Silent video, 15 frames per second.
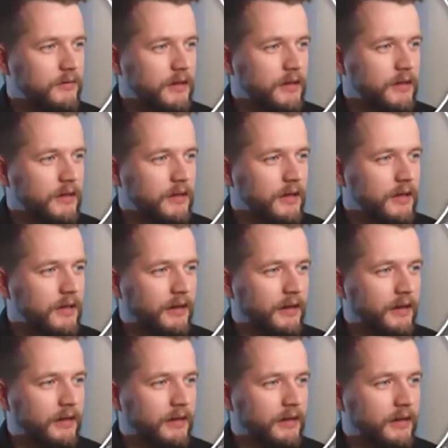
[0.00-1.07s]

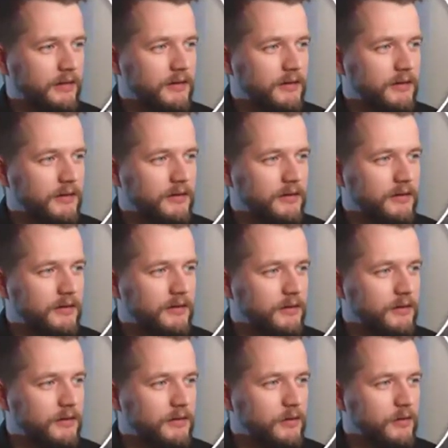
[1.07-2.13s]
and
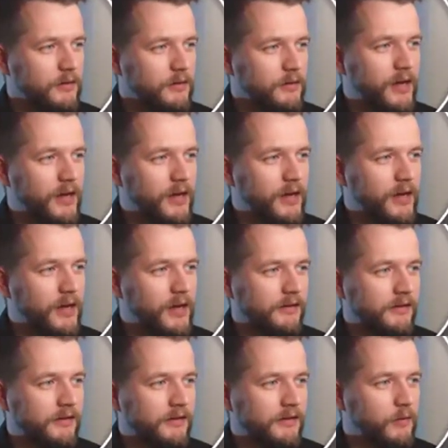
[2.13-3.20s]
created
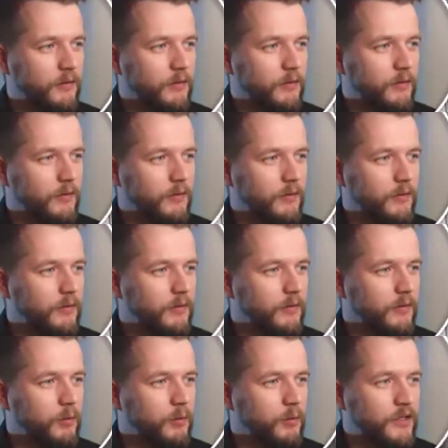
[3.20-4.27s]
the
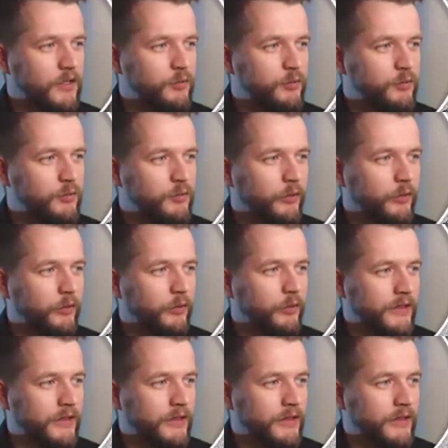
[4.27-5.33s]
bridge model in the
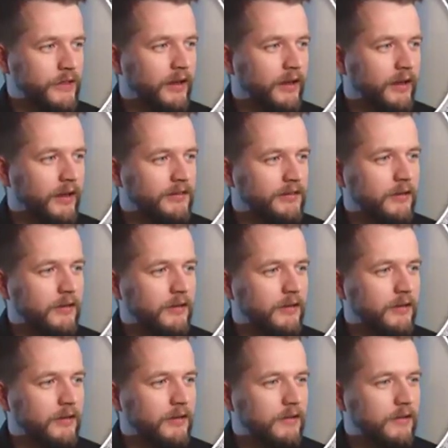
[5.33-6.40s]
highest detail,
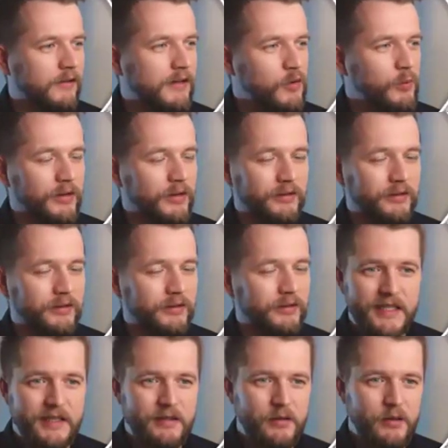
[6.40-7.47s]

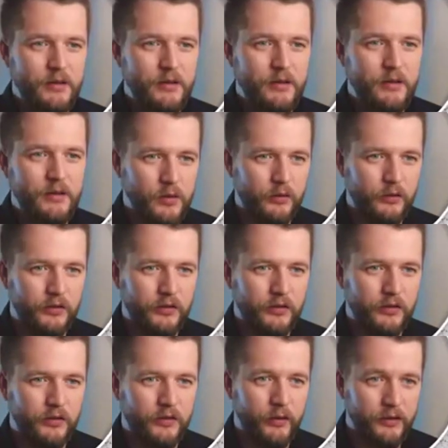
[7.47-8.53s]
basically using
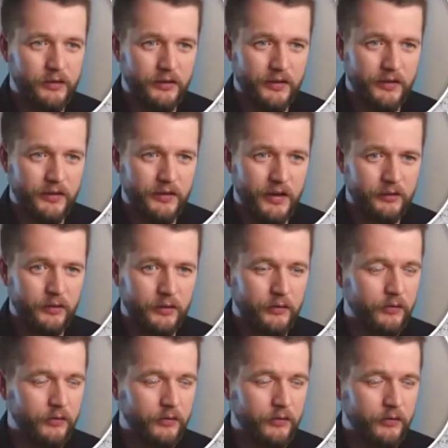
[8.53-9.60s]
different kinds of
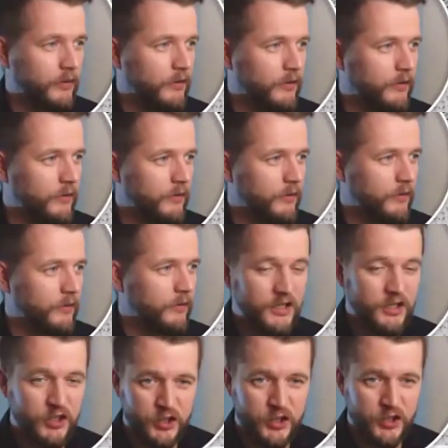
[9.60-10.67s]

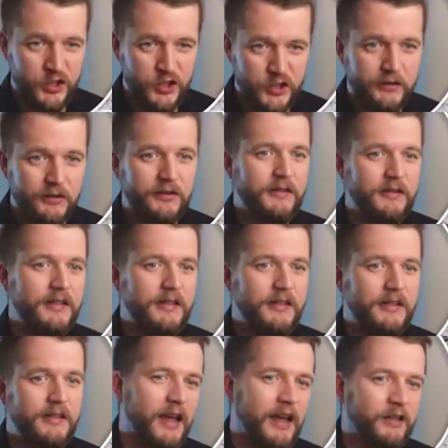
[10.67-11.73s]
sections
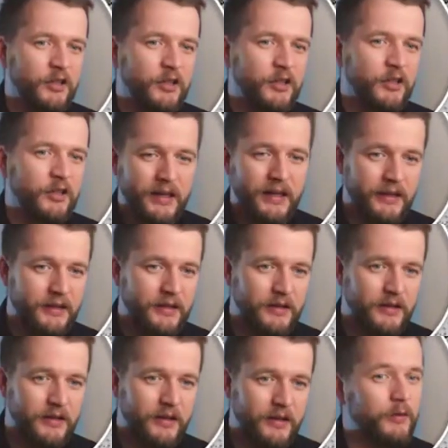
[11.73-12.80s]
and combining
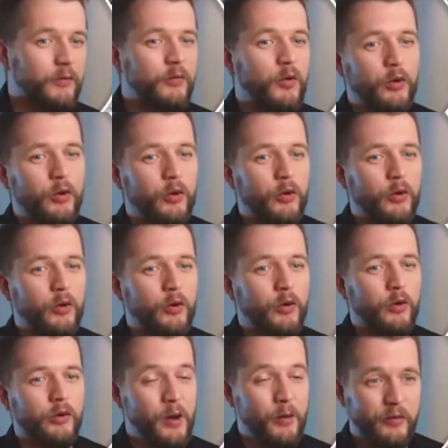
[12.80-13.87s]
them with, of course, it's a lot
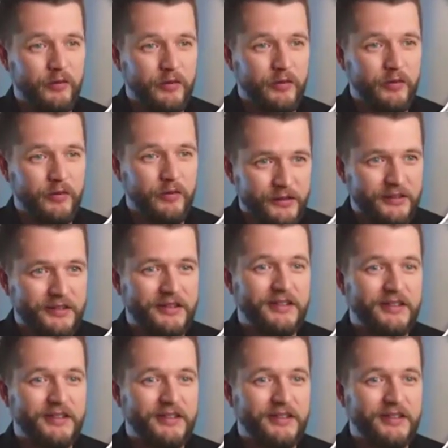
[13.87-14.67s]
of help of different